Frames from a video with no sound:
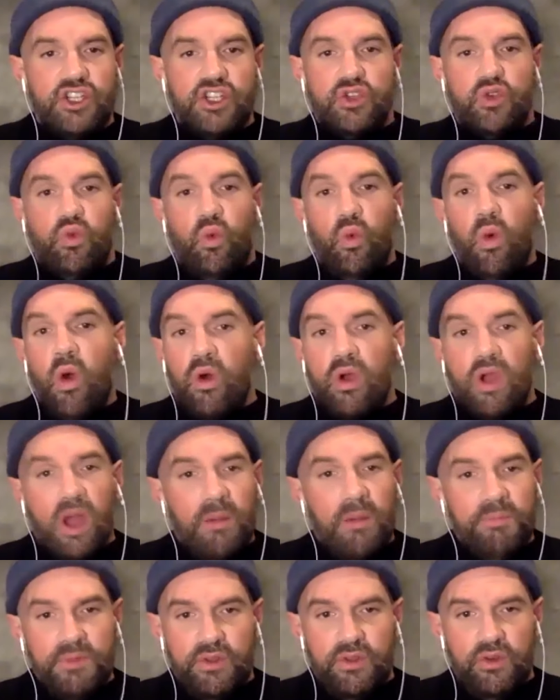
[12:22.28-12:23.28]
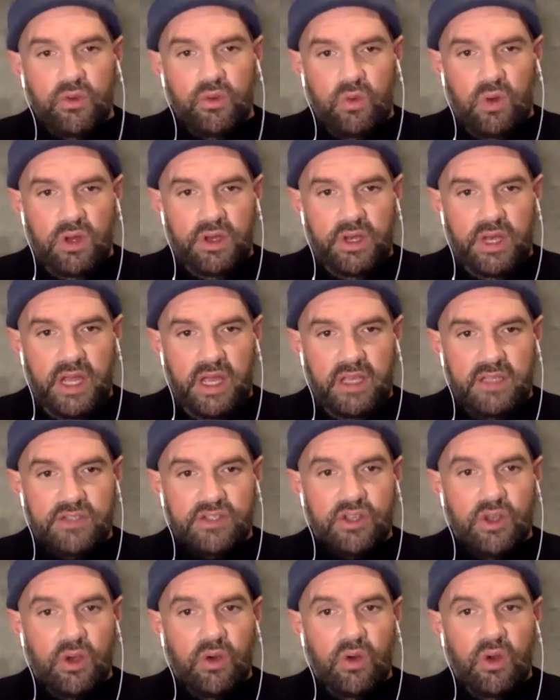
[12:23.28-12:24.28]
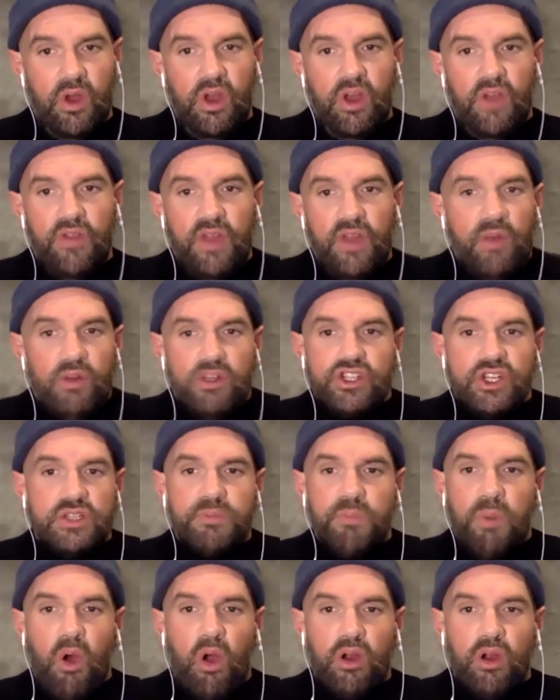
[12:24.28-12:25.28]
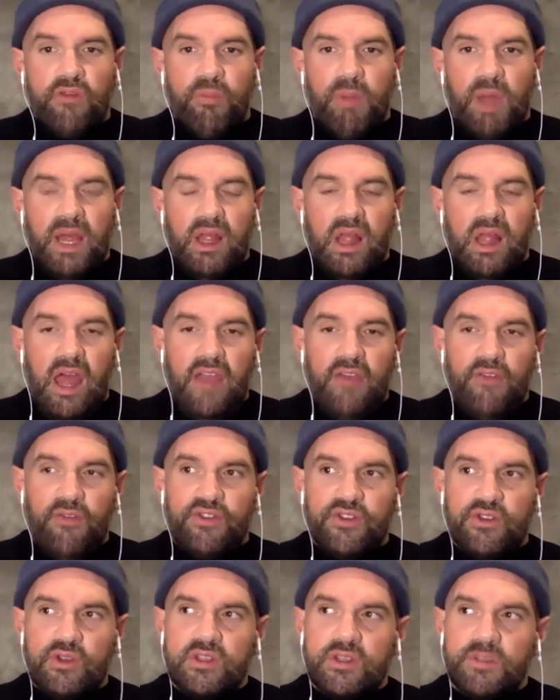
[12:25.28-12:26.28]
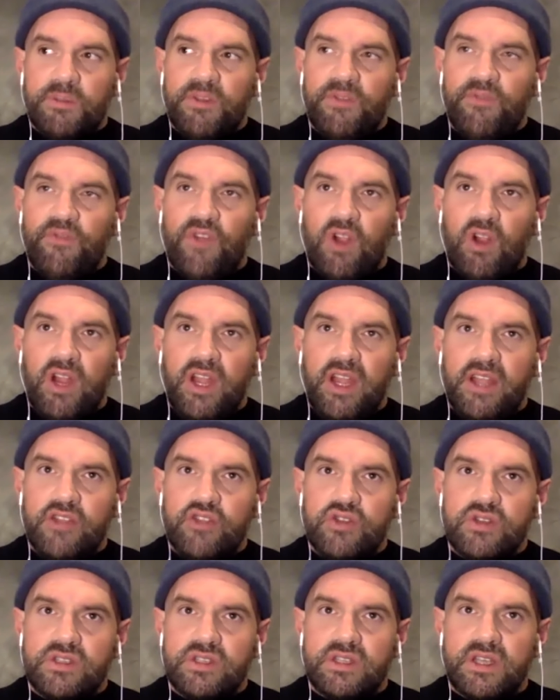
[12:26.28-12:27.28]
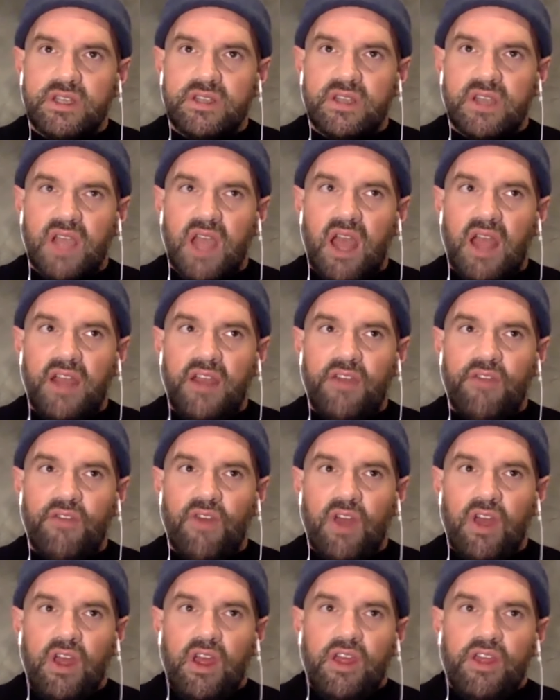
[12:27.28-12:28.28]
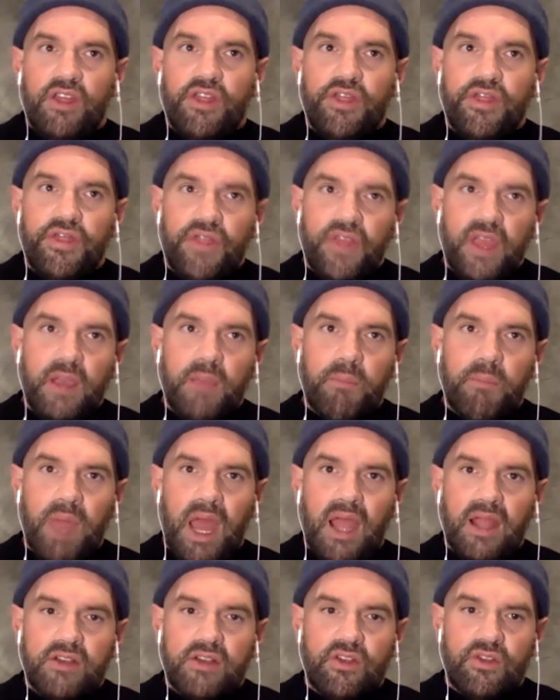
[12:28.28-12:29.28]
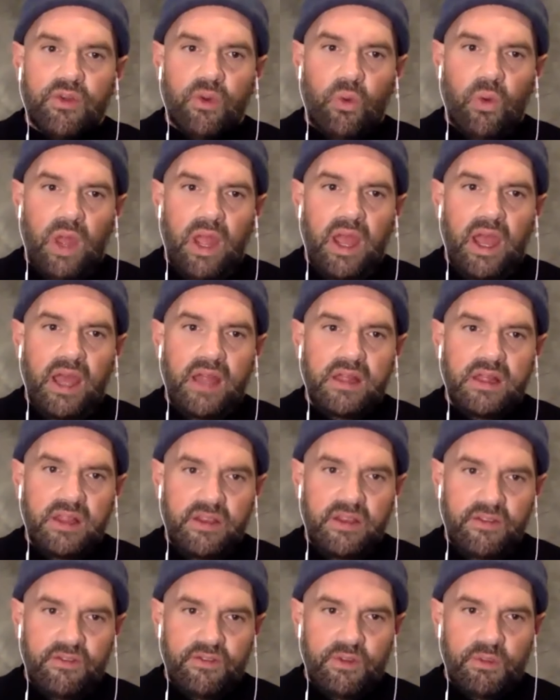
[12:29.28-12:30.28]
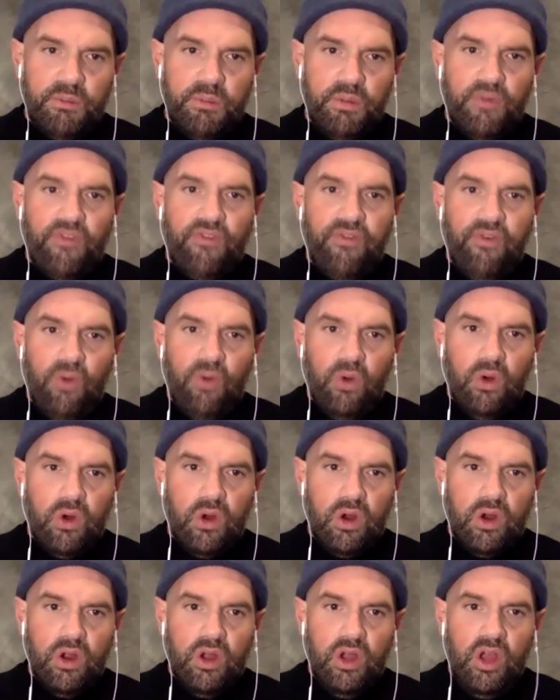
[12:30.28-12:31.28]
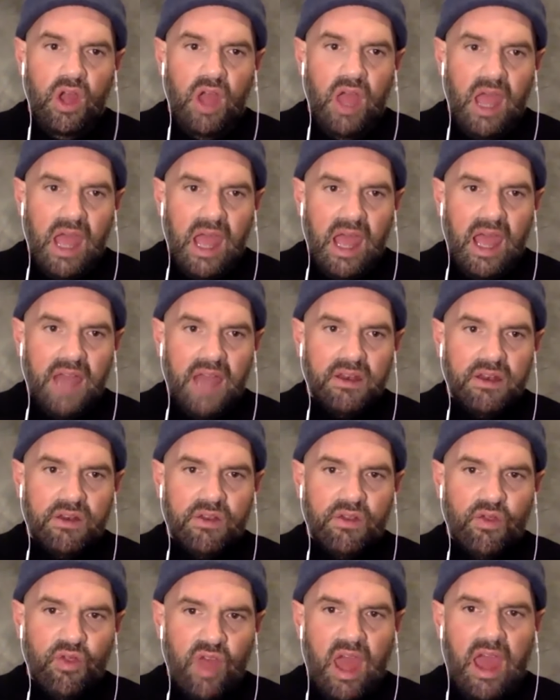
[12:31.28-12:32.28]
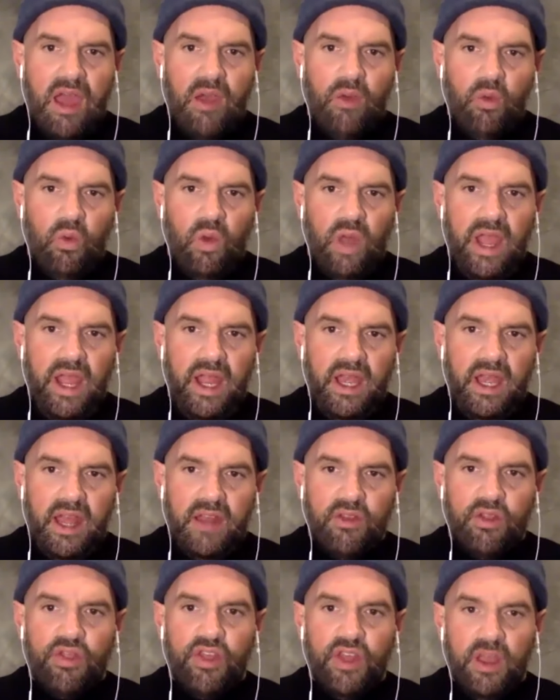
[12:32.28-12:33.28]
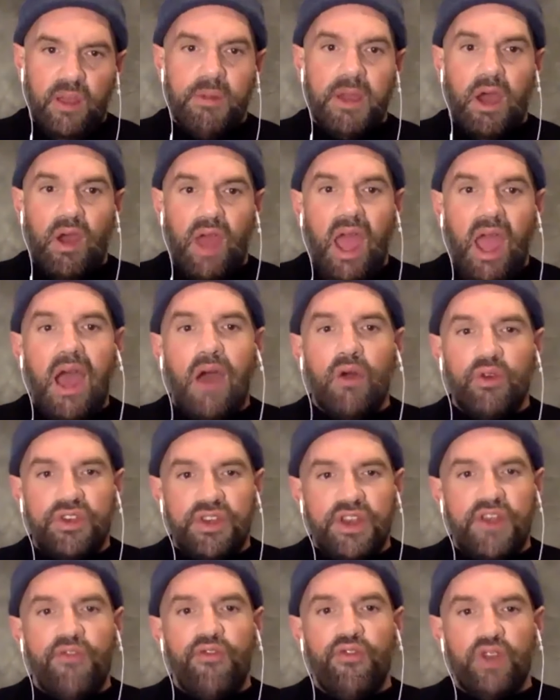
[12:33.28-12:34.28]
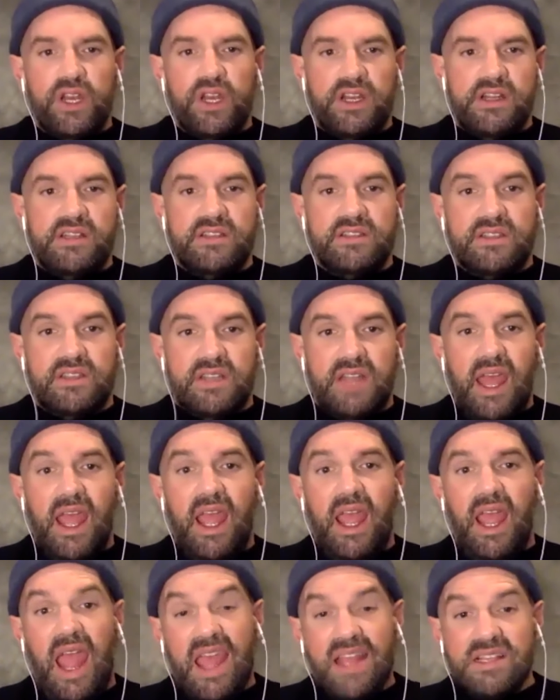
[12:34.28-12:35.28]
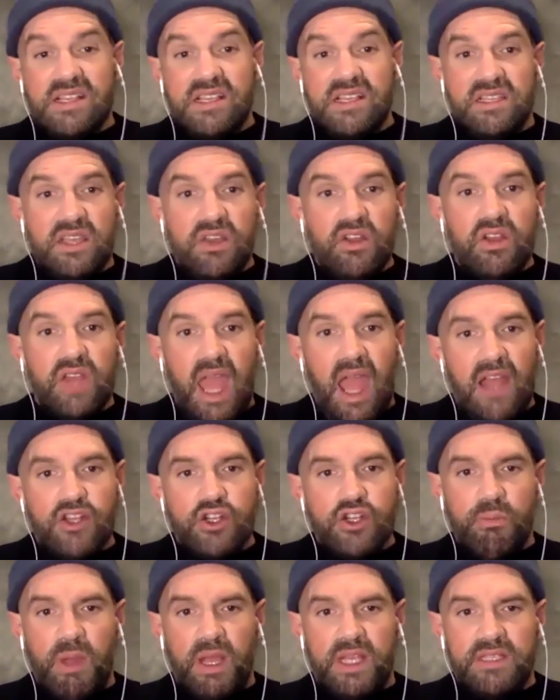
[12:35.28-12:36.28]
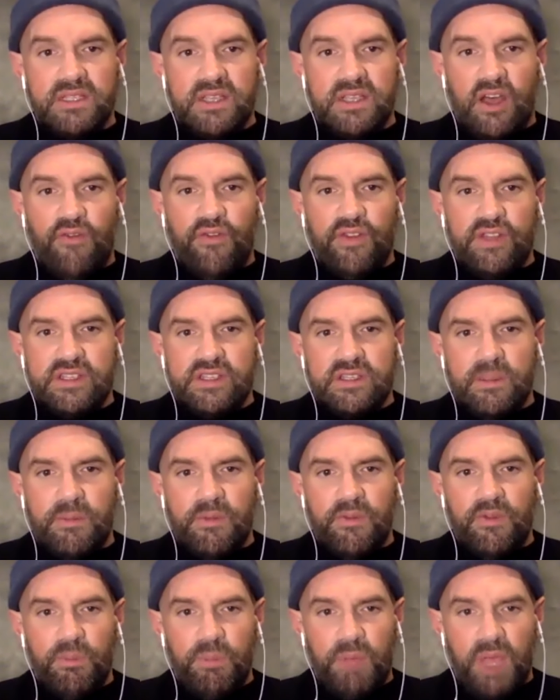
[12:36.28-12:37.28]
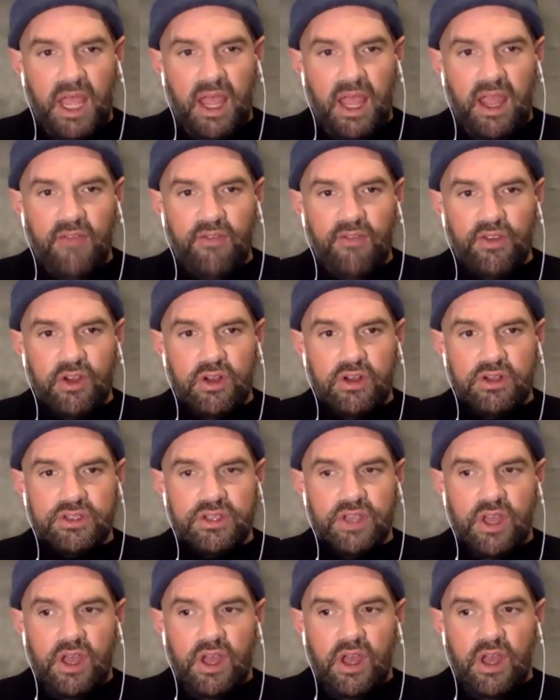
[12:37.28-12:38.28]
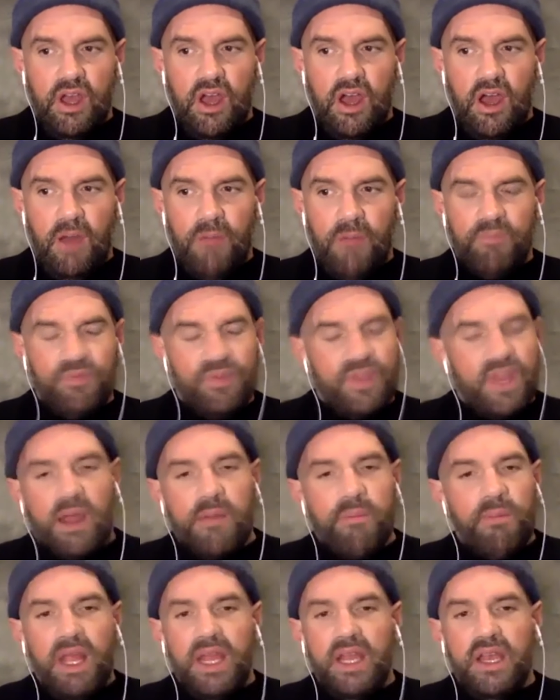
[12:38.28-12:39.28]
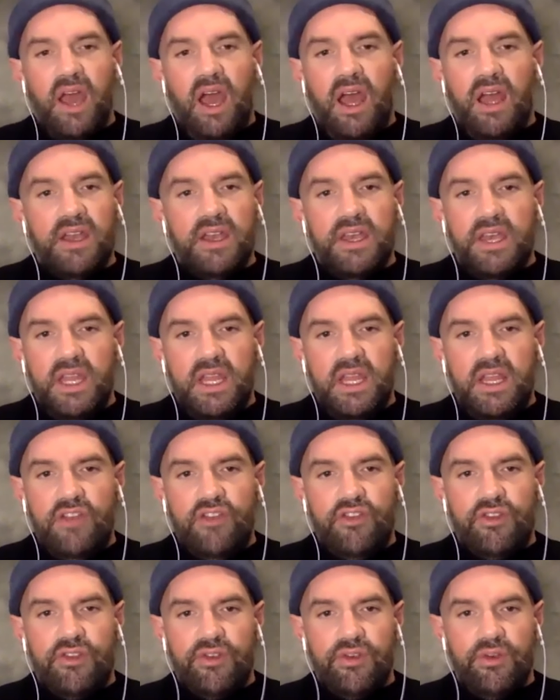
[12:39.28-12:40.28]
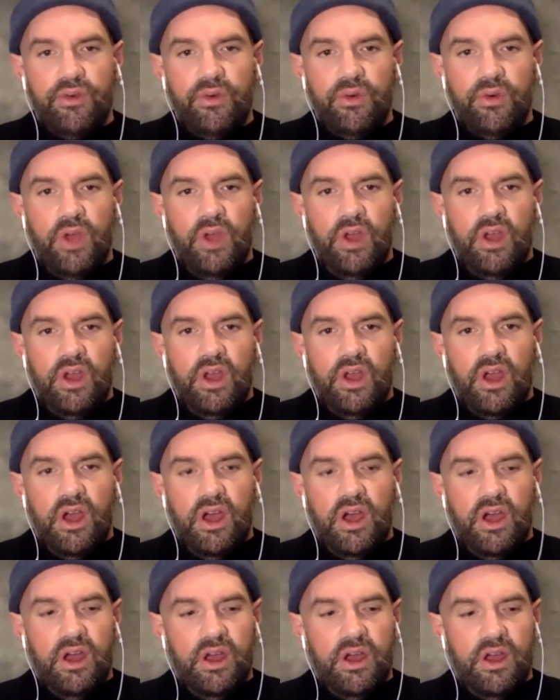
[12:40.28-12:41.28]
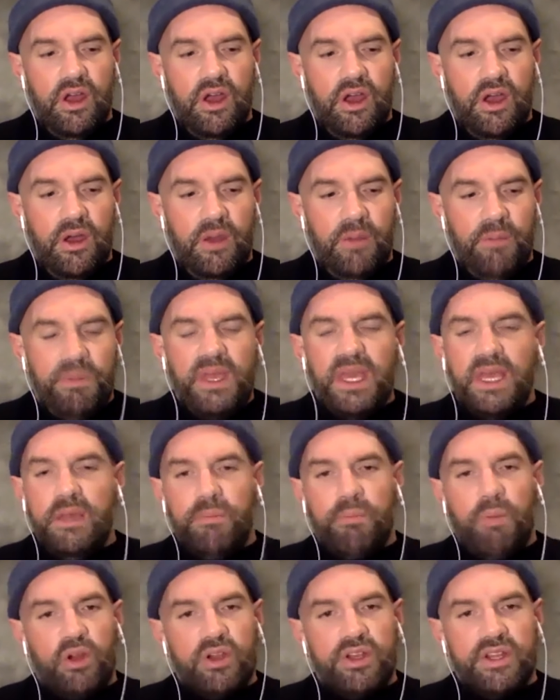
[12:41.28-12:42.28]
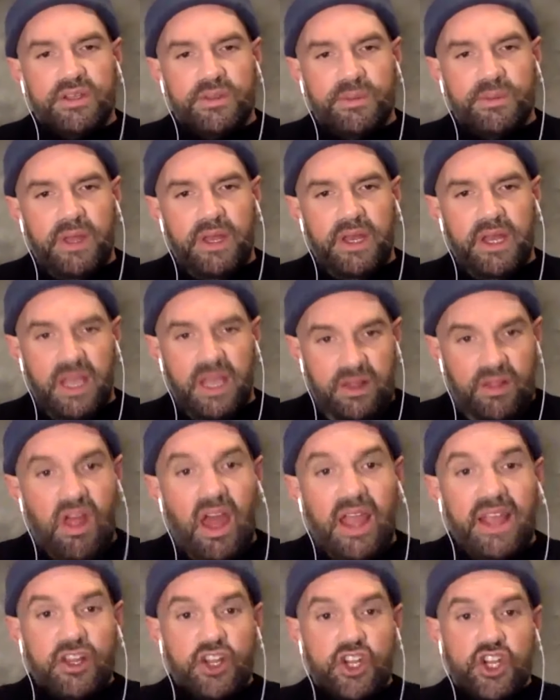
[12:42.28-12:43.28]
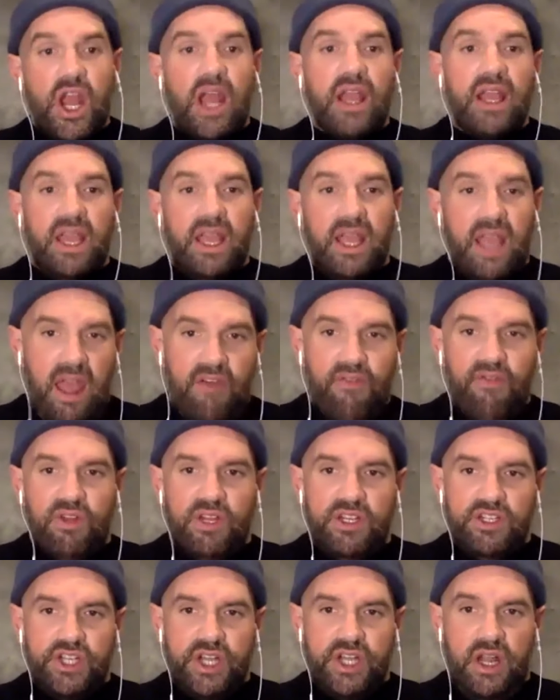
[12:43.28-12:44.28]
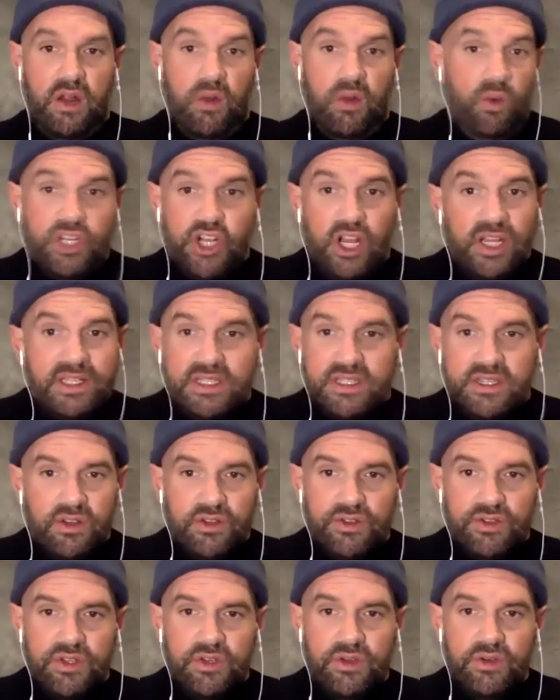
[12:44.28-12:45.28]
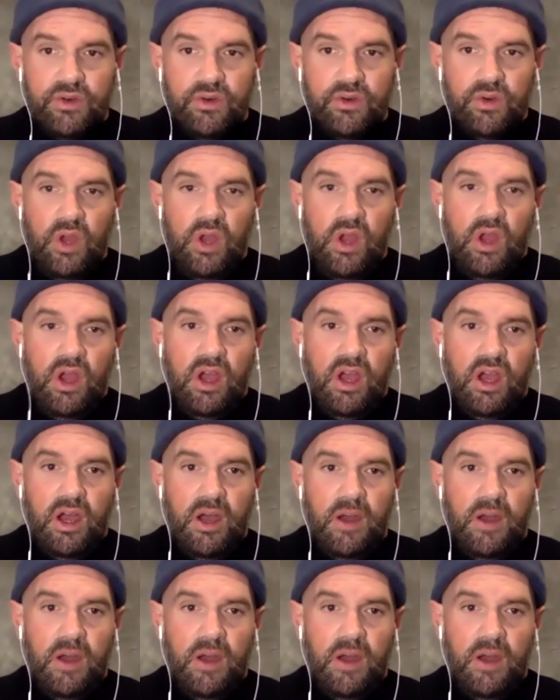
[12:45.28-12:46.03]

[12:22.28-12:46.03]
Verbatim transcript: I just woke up to one day. So they were just part of my life. So it's been very interesting to kind of think back to the way I lived before at that weight and think about how different it is today and still catch myself in some of the behaviors um, that I might not need to uh, uh, be participating in like checking every chair which i mm-hmm. still do mm.